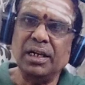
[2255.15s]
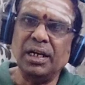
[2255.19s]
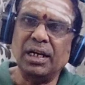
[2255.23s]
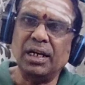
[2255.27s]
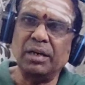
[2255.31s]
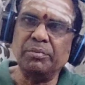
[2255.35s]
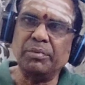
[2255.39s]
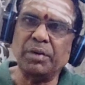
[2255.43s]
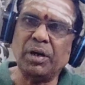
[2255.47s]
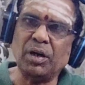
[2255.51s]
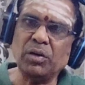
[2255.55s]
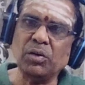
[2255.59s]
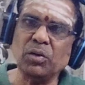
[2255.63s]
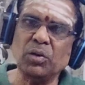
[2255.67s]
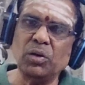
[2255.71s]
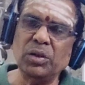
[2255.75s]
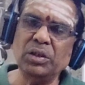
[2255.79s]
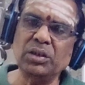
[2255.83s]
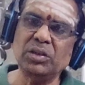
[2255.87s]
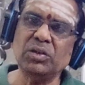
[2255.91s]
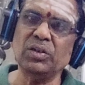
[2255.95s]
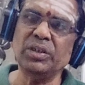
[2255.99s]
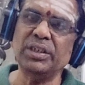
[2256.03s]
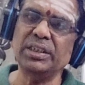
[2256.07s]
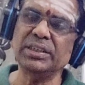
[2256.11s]
I'm not
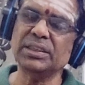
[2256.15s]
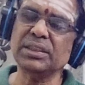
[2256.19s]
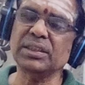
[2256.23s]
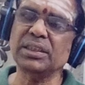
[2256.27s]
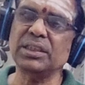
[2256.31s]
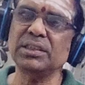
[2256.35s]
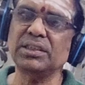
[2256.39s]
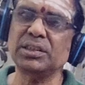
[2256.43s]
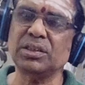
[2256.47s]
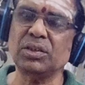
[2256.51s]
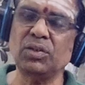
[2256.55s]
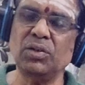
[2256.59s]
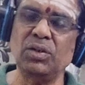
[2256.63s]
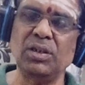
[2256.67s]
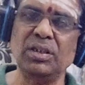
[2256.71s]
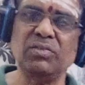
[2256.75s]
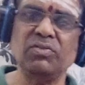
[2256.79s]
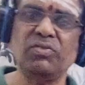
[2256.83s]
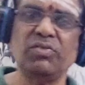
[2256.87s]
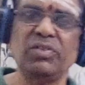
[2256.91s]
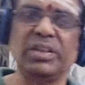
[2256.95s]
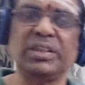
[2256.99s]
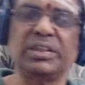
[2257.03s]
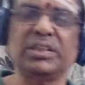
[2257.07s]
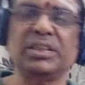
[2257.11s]
going to discuss rolling
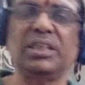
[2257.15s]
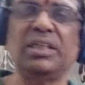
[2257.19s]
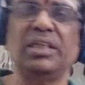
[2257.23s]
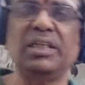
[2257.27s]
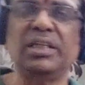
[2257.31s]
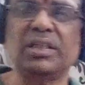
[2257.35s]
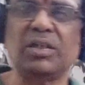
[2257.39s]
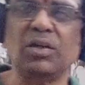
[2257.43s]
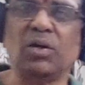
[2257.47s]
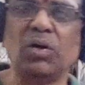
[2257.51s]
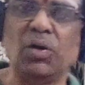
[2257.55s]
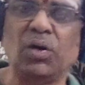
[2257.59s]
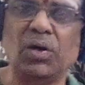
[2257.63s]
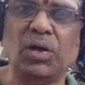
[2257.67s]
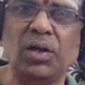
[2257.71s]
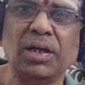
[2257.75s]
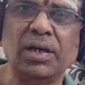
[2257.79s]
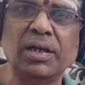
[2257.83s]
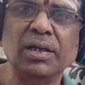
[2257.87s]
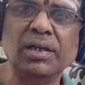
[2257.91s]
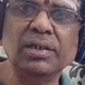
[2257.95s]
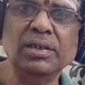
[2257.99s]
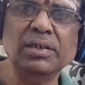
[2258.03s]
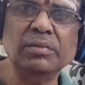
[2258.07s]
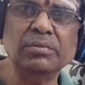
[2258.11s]
friction at
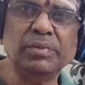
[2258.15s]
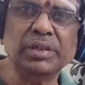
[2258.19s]
all